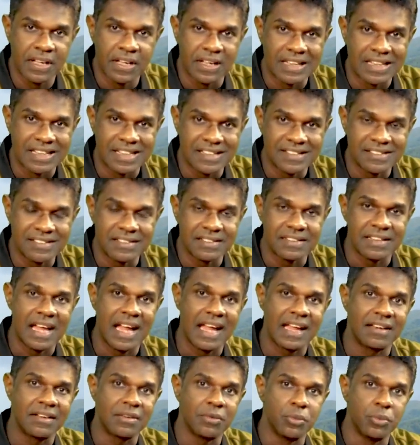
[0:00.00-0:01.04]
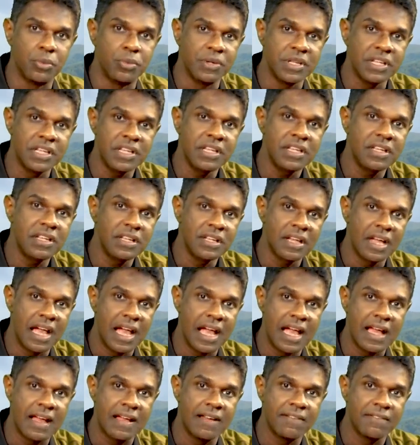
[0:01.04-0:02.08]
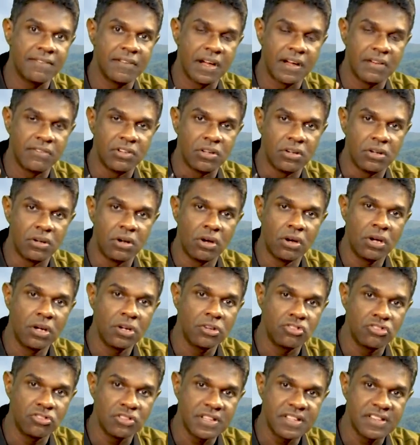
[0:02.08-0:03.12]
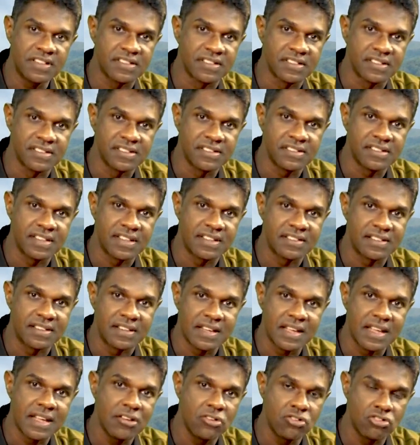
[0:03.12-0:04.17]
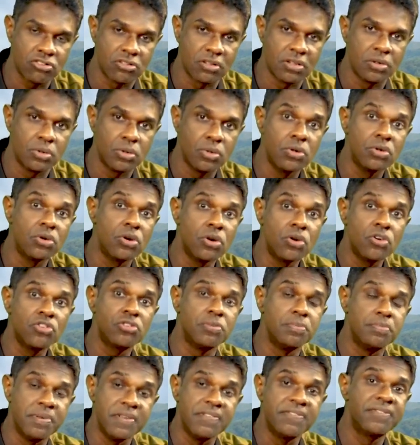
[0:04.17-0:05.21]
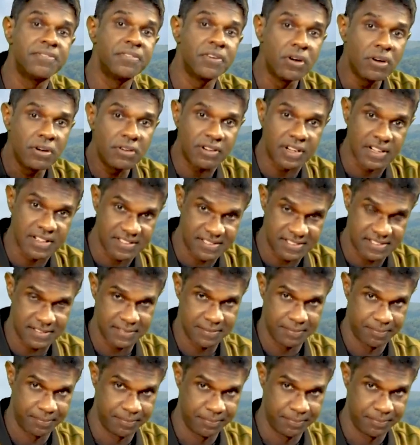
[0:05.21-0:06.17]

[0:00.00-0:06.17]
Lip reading: is that we have our Lord Jesus as an angel who goes before us